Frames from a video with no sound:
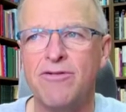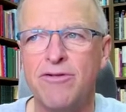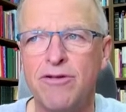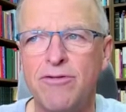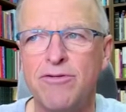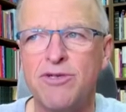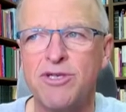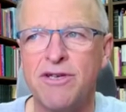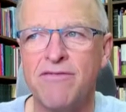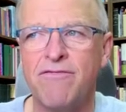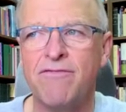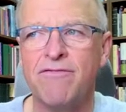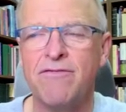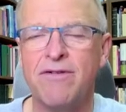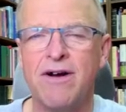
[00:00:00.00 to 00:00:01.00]
use
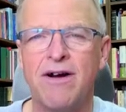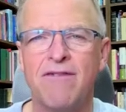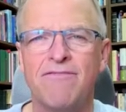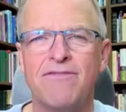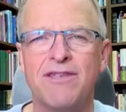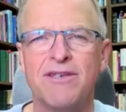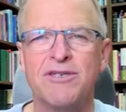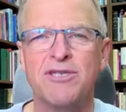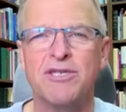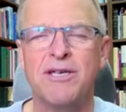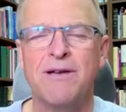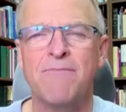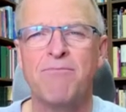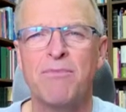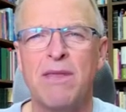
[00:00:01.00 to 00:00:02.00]
of this.
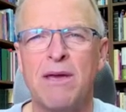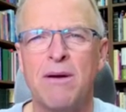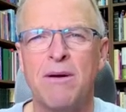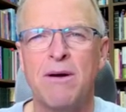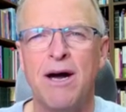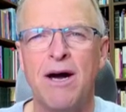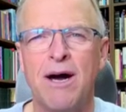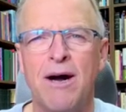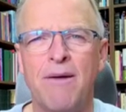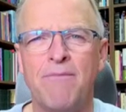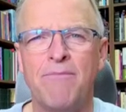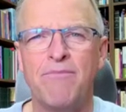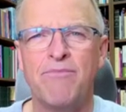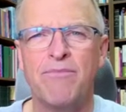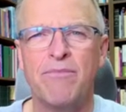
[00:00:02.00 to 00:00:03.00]
The
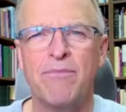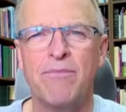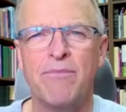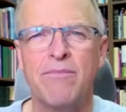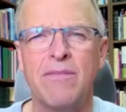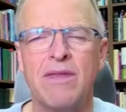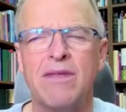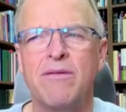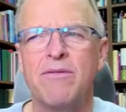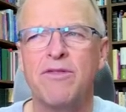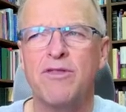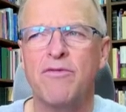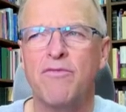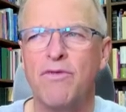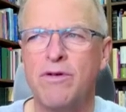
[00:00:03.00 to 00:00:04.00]

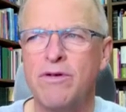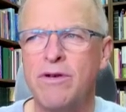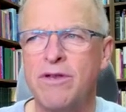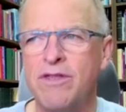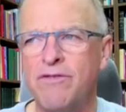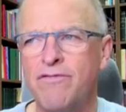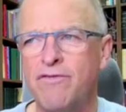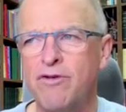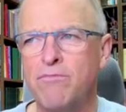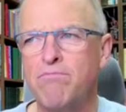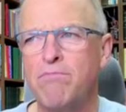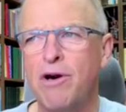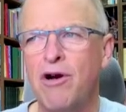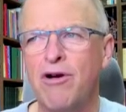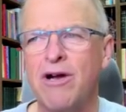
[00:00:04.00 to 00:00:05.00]
verb
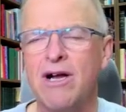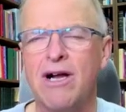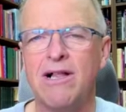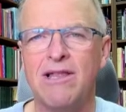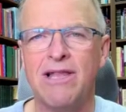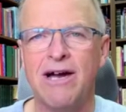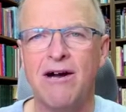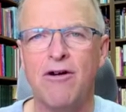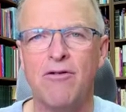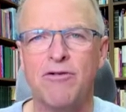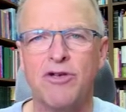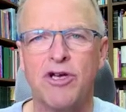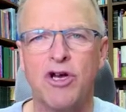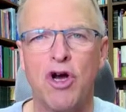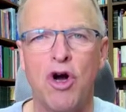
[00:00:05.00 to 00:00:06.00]
parakaleo,
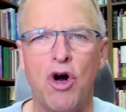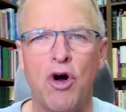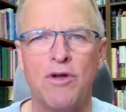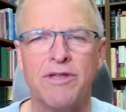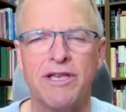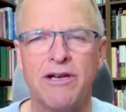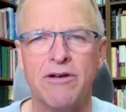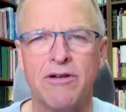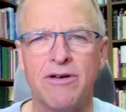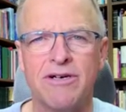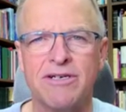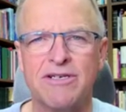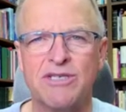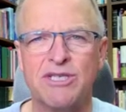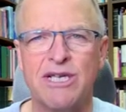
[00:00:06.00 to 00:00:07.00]
to call in
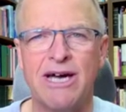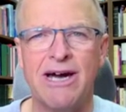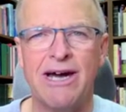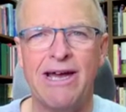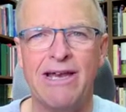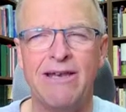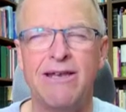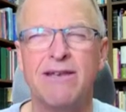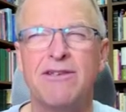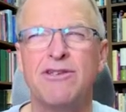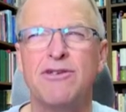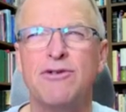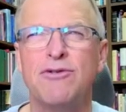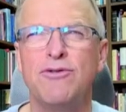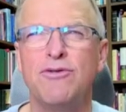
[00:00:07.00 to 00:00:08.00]
alongside,
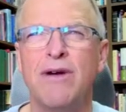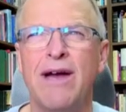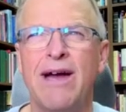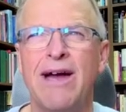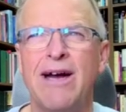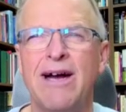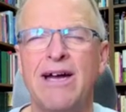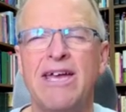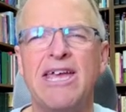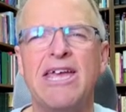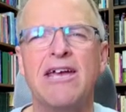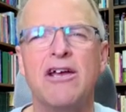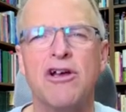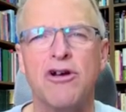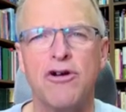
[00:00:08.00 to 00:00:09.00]
to
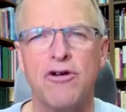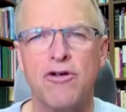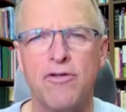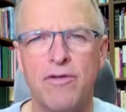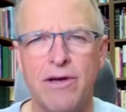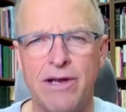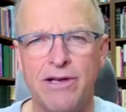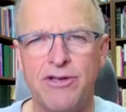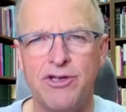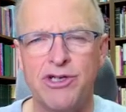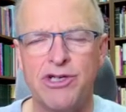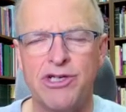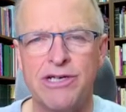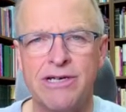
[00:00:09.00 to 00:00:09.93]
encourage,